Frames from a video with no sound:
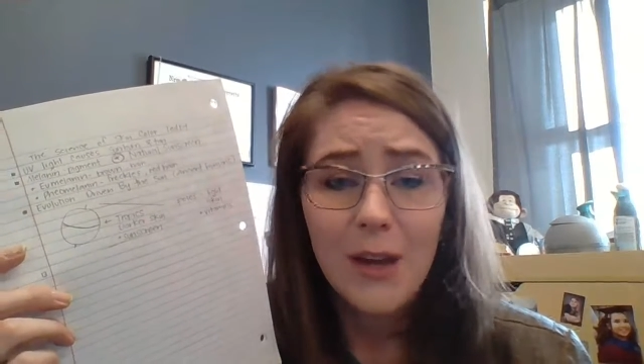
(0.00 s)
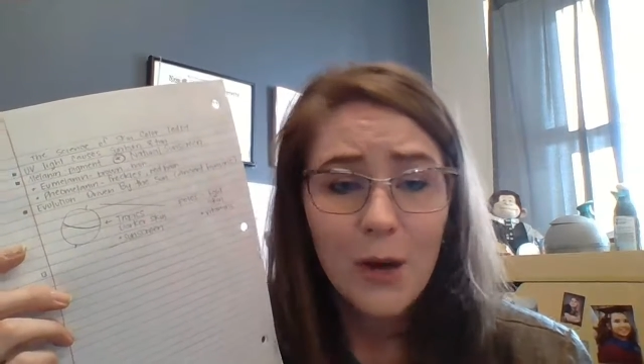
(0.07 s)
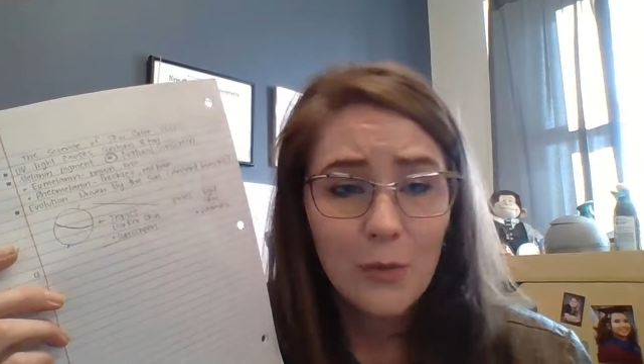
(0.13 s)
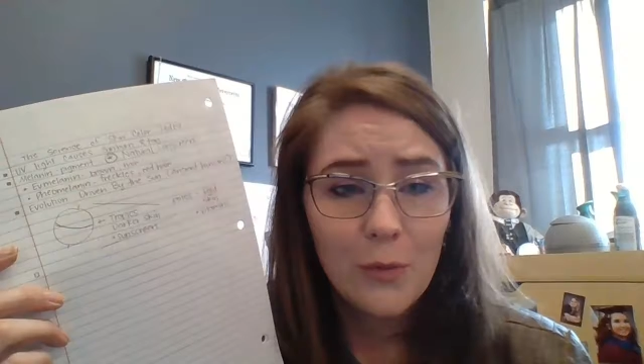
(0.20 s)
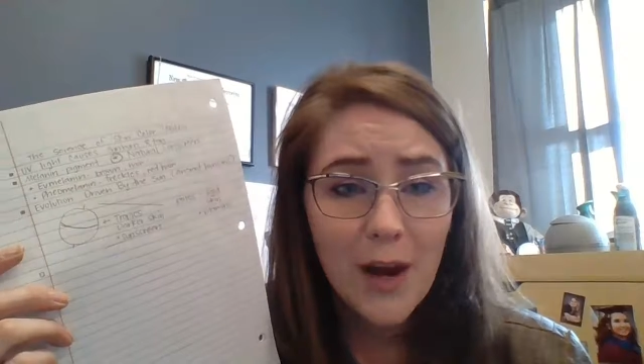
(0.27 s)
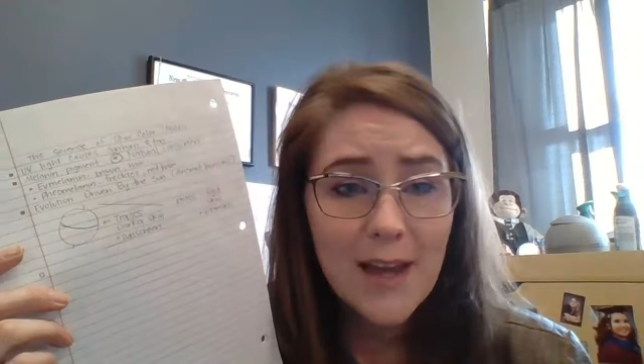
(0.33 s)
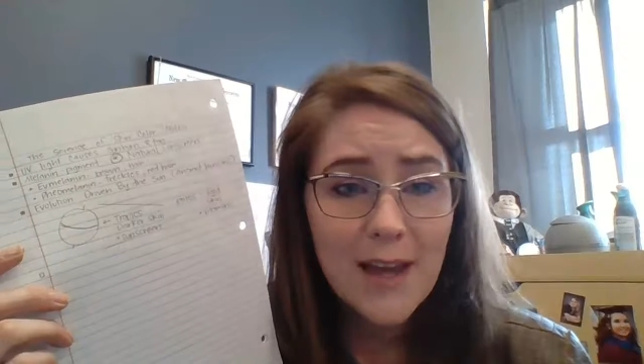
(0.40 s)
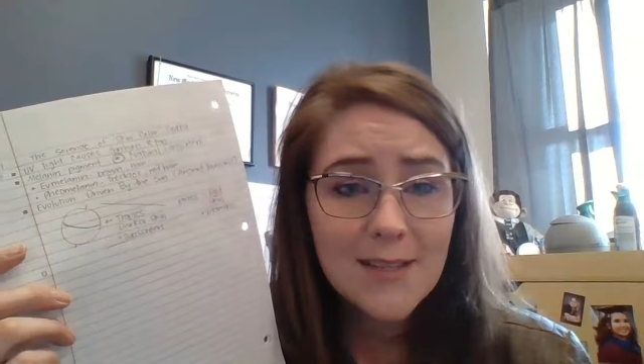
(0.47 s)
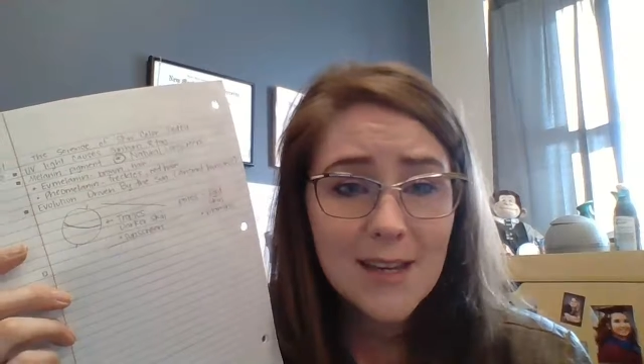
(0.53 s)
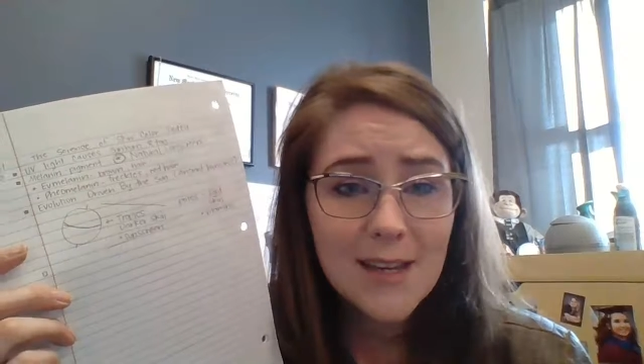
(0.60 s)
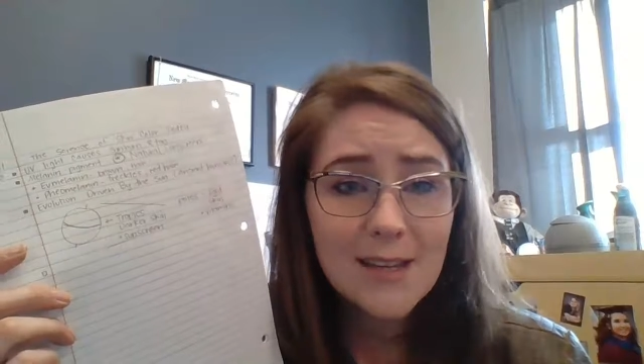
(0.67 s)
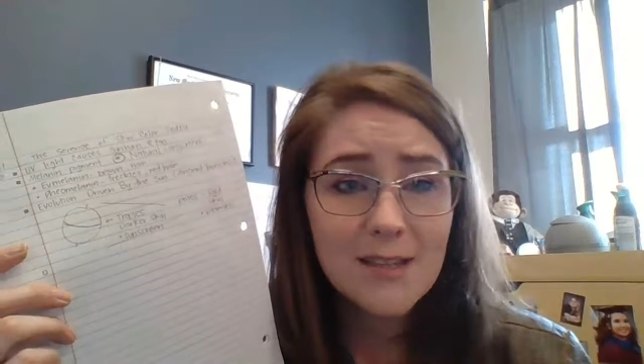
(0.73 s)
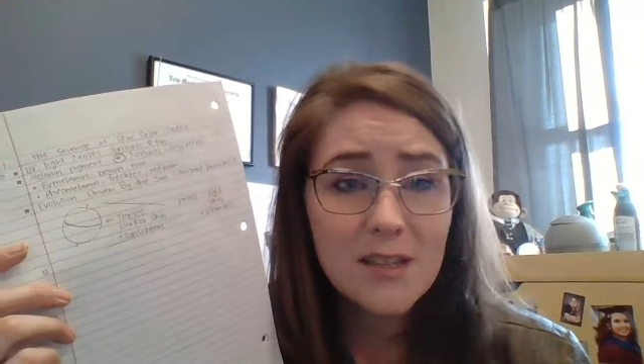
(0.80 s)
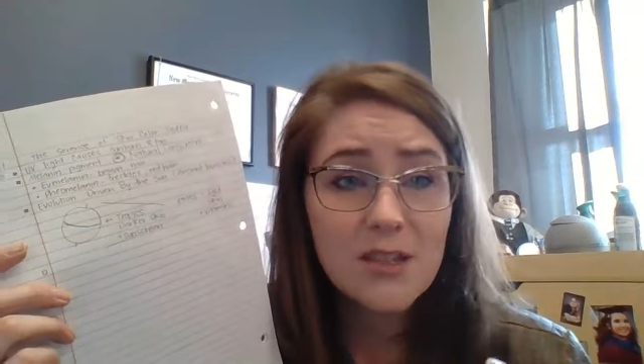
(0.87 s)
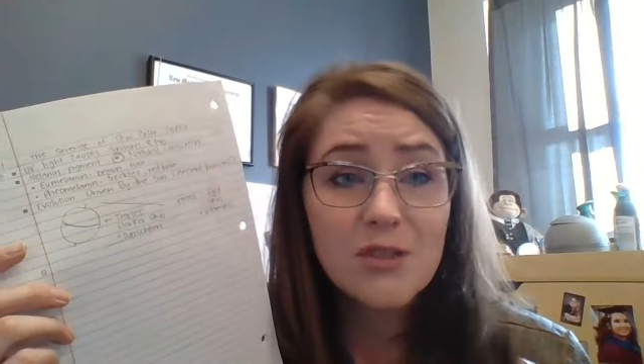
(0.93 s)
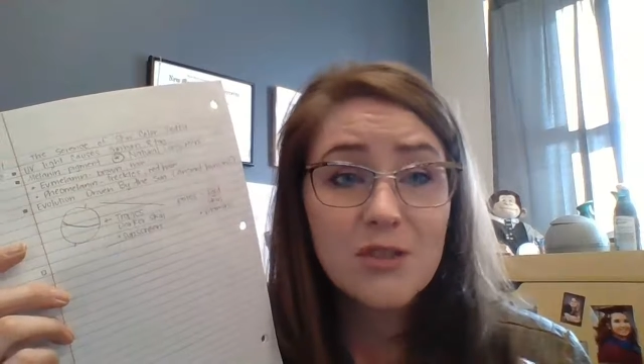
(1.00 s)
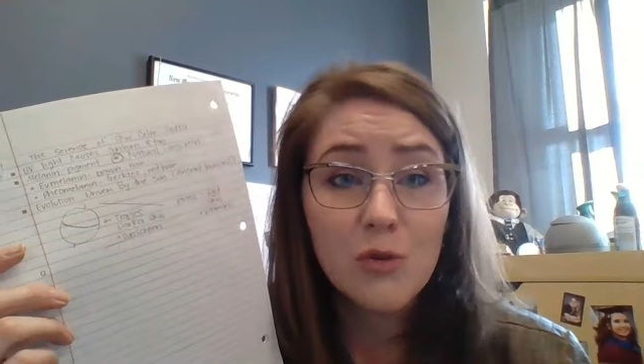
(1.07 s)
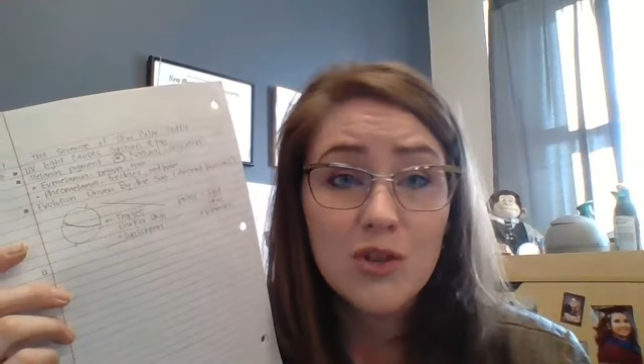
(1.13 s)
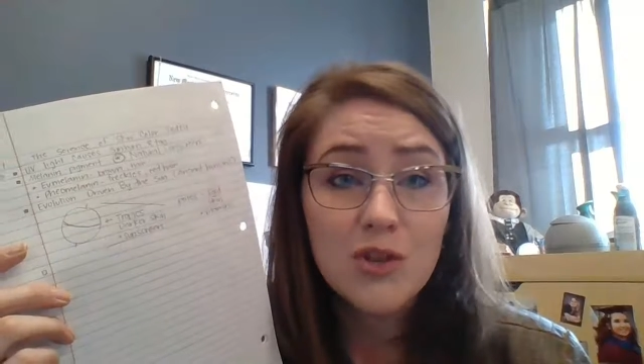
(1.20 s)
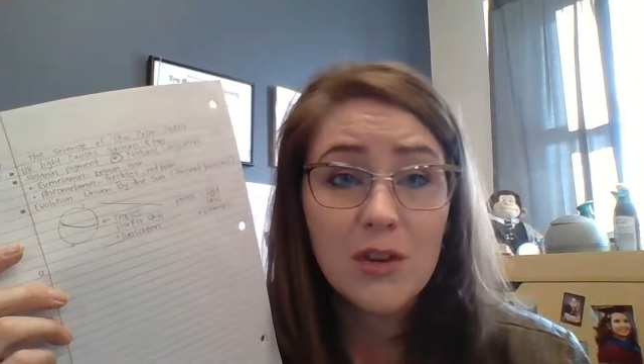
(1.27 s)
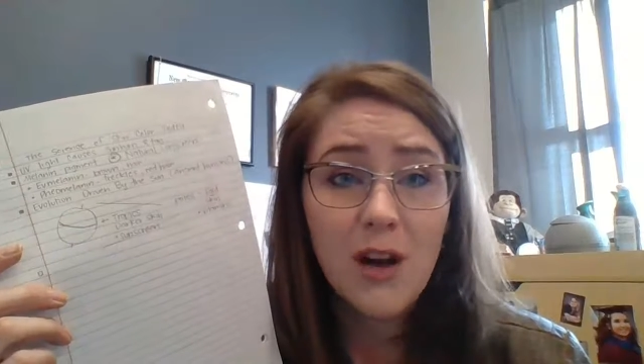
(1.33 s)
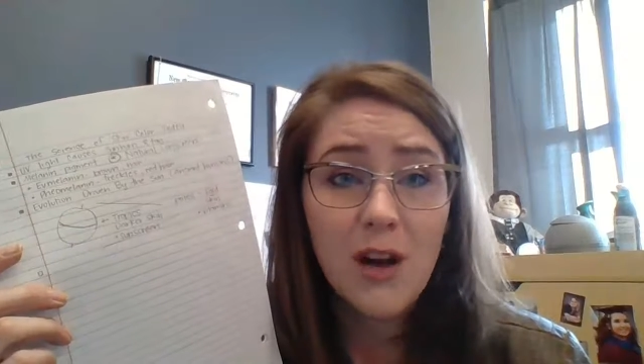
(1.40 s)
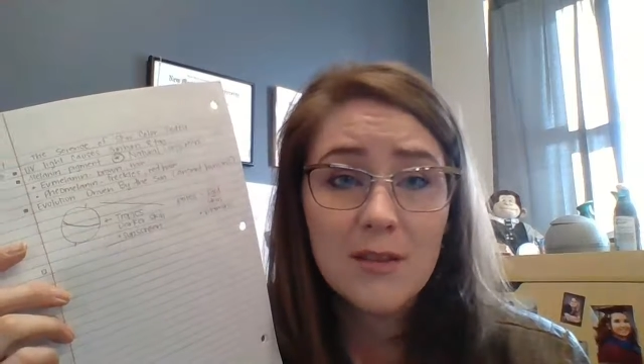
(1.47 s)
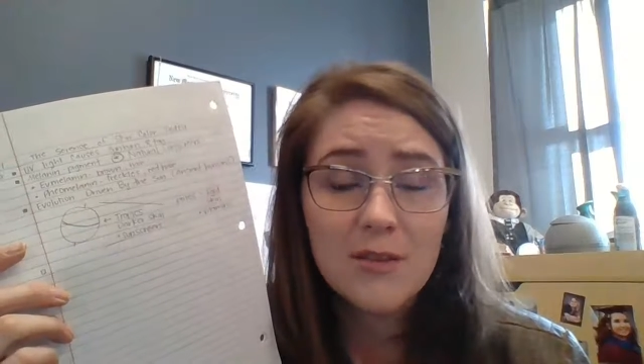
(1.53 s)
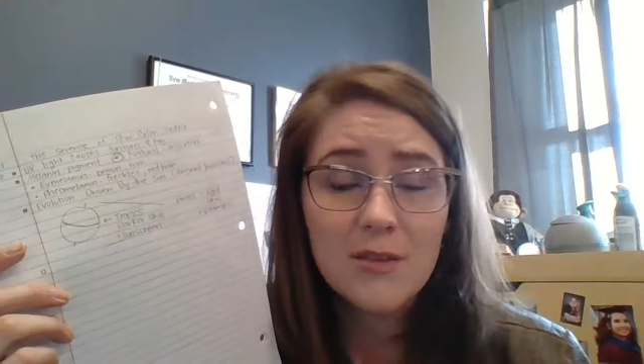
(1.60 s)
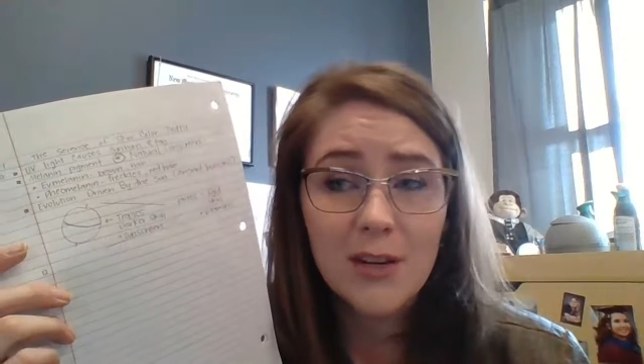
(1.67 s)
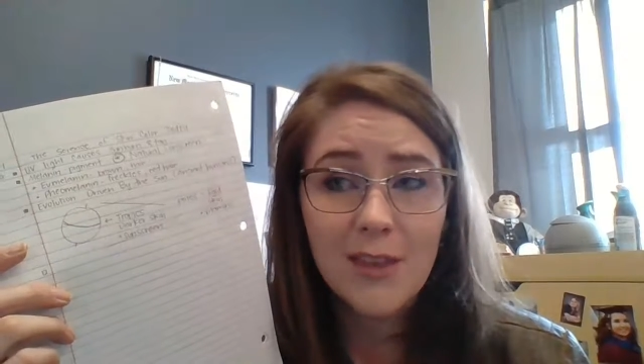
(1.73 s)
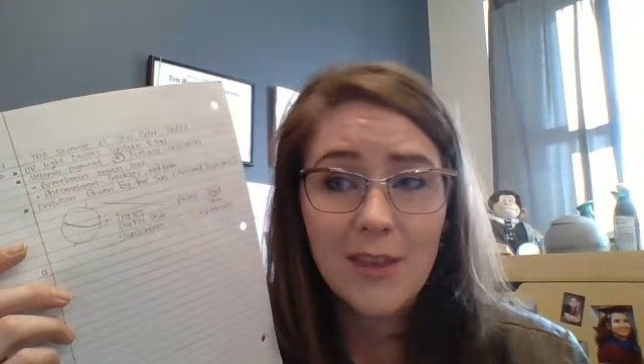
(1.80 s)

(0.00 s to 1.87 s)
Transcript: Race is a social construct.